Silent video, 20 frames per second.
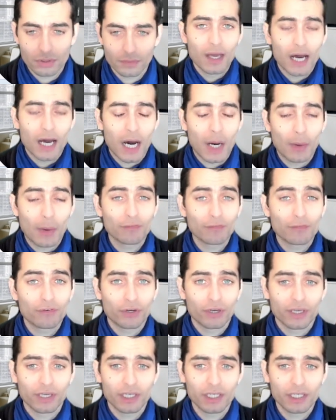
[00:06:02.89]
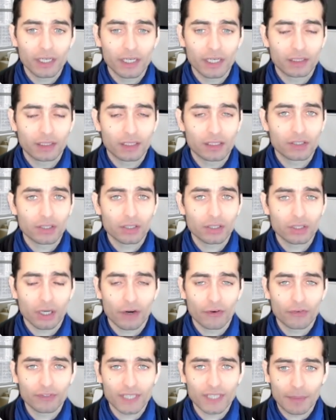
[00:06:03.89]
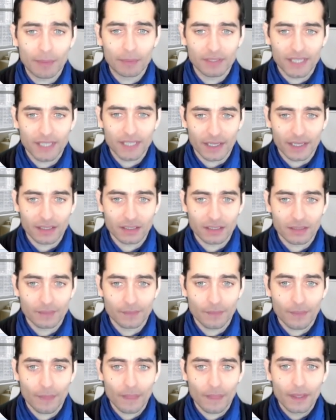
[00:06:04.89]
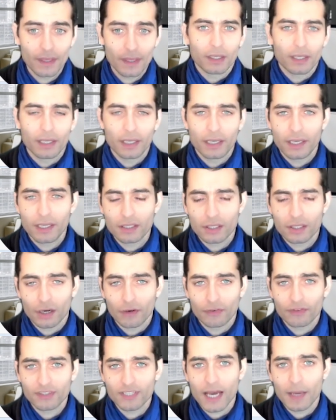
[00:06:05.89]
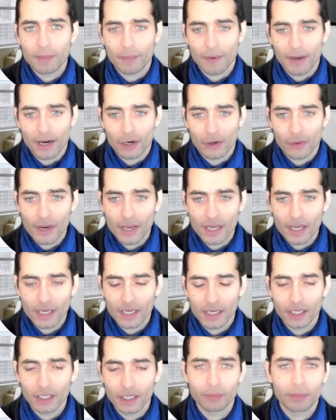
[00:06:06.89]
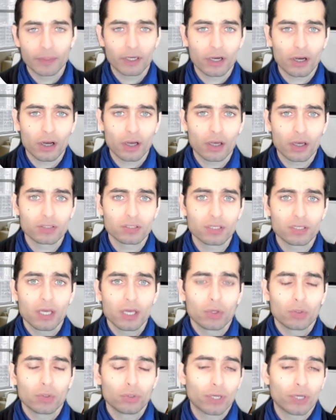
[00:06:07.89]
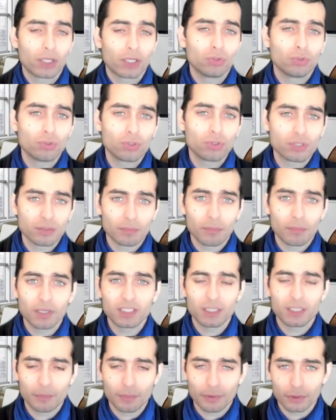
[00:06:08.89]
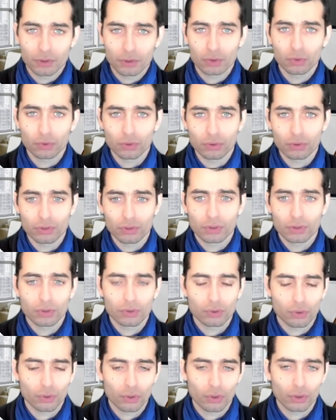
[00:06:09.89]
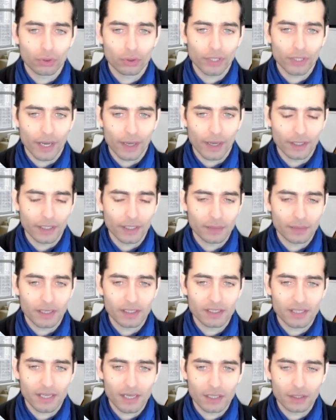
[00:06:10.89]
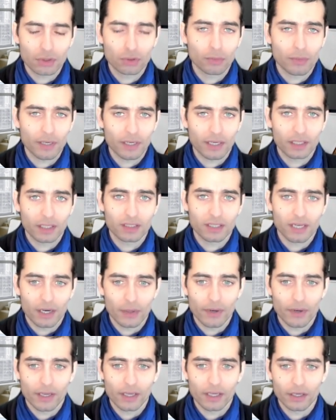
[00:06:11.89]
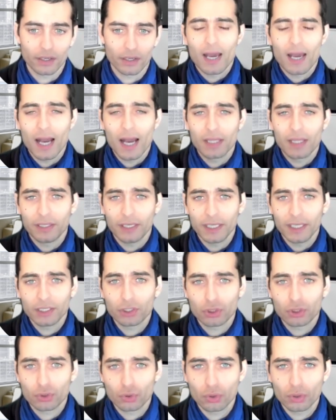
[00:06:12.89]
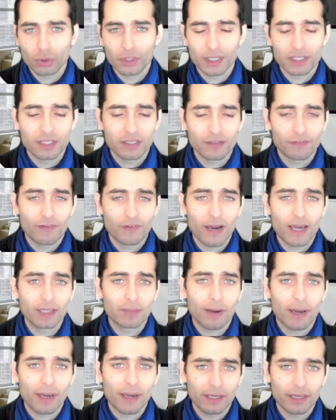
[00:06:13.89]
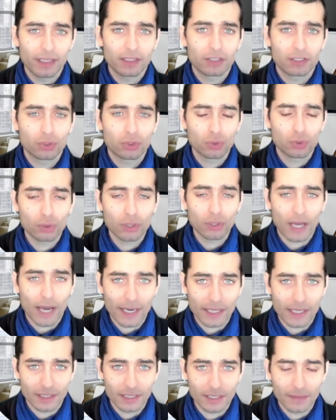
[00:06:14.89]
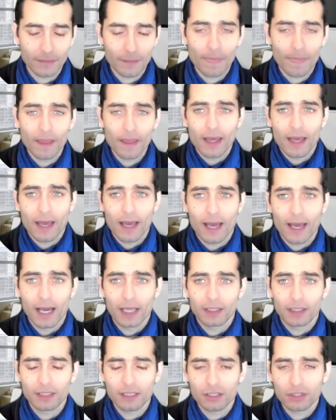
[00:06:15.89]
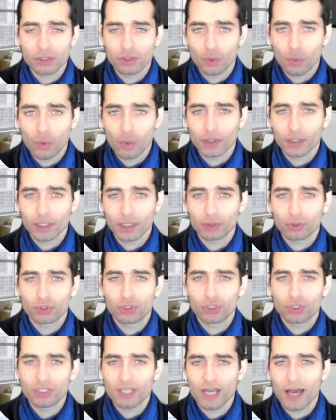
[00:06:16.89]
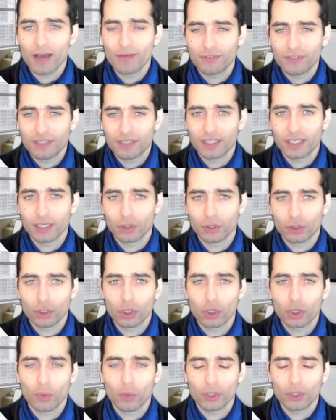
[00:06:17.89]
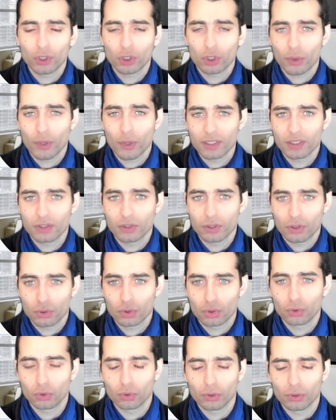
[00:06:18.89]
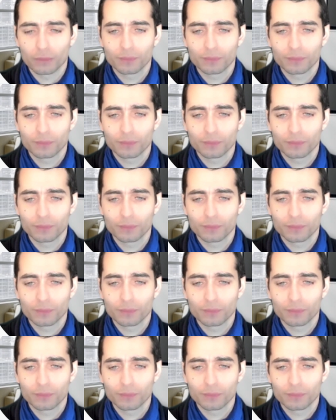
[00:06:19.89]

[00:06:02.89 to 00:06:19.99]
However, here it is not of type text. It is of type array here because you can use multiple tools. So yeah, it makes sense to make it array here. And each tool is defined by its tool ID. And this is the one that you just have seen, when you created the tool.